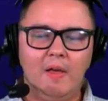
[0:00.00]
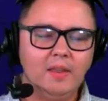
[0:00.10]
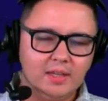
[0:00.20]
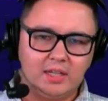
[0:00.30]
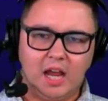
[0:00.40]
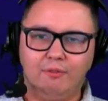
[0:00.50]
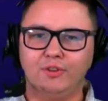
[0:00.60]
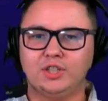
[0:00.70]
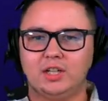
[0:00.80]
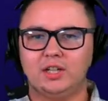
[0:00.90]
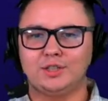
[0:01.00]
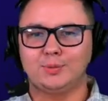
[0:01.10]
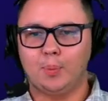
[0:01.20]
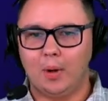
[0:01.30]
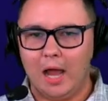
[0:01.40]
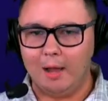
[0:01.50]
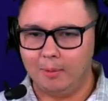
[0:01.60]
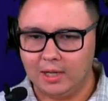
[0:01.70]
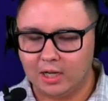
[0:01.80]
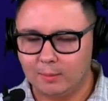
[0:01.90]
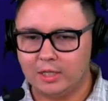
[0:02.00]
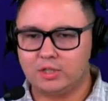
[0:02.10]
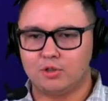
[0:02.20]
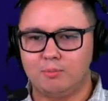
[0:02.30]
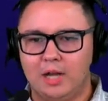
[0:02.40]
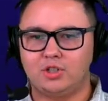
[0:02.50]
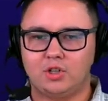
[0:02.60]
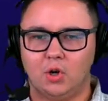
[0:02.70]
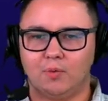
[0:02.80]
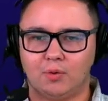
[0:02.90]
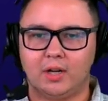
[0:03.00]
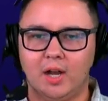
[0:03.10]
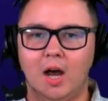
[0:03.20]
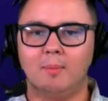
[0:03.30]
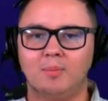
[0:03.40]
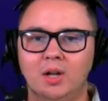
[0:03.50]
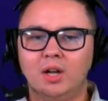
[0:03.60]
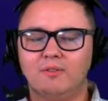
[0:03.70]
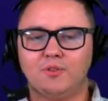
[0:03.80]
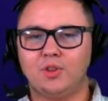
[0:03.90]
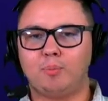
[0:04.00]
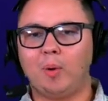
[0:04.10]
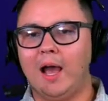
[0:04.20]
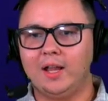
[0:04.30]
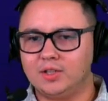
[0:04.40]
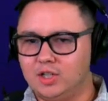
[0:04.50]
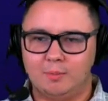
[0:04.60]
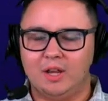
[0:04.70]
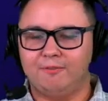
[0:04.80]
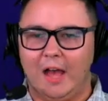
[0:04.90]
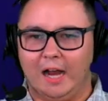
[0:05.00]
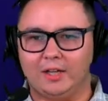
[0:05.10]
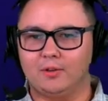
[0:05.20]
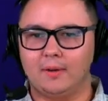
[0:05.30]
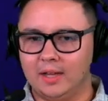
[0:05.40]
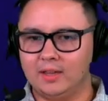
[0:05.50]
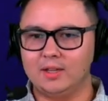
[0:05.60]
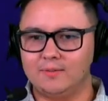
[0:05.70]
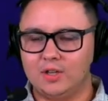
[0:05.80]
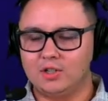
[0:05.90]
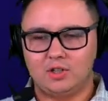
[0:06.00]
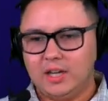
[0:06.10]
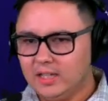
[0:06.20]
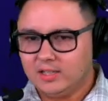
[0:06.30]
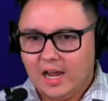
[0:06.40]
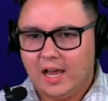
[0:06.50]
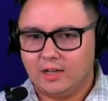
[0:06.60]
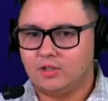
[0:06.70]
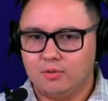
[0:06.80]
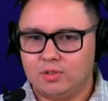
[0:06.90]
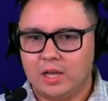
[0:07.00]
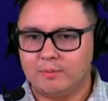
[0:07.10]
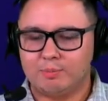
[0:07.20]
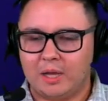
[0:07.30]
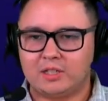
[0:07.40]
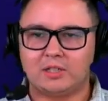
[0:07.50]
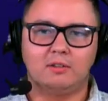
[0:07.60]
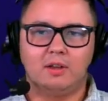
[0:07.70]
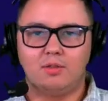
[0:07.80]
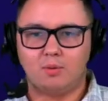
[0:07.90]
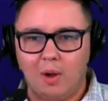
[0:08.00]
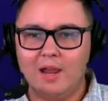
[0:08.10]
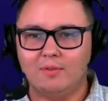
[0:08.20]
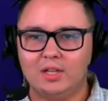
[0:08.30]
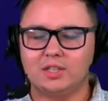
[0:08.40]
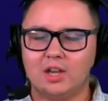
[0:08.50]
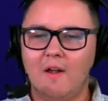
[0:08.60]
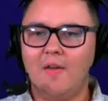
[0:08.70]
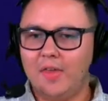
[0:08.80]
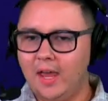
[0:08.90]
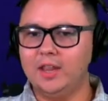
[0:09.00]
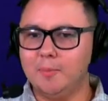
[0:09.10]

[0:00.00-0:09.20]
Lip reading: the deficit is probably going to be too much to overcome for the Browns to be a factor in the division. It's down to two teams, basically, the Ravens and the